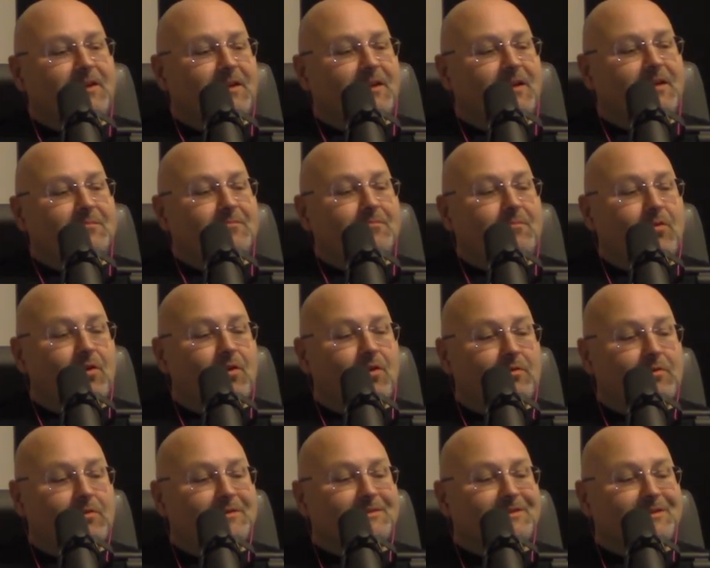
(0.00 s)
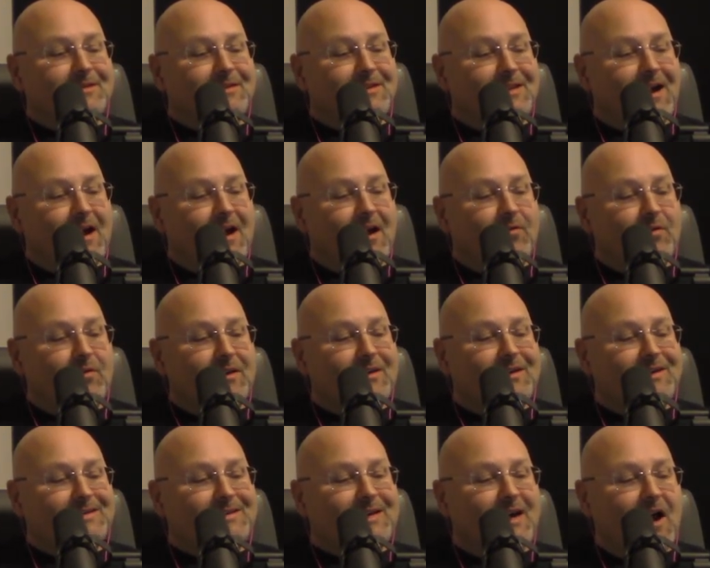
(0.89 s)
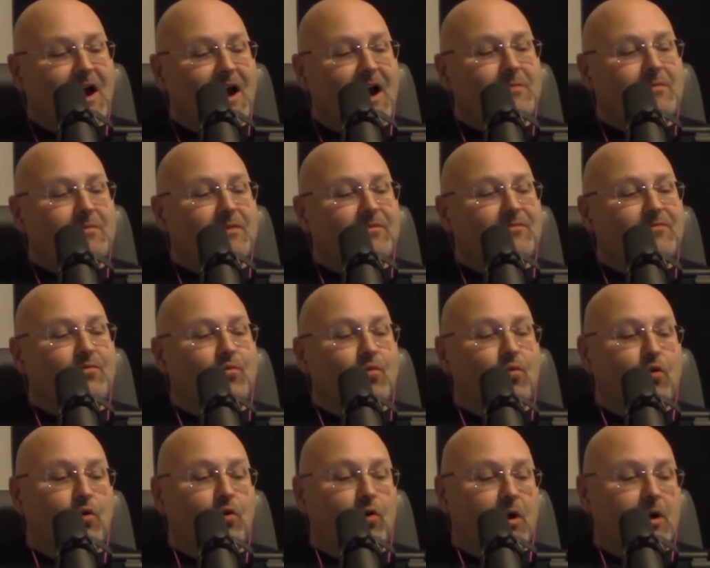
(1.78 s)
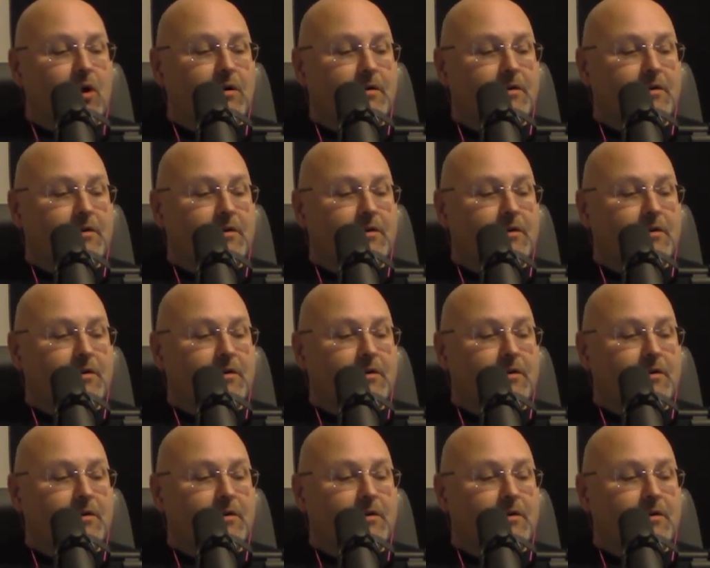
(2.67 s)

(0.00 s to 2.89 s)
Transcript: murder is allowed in a time of war,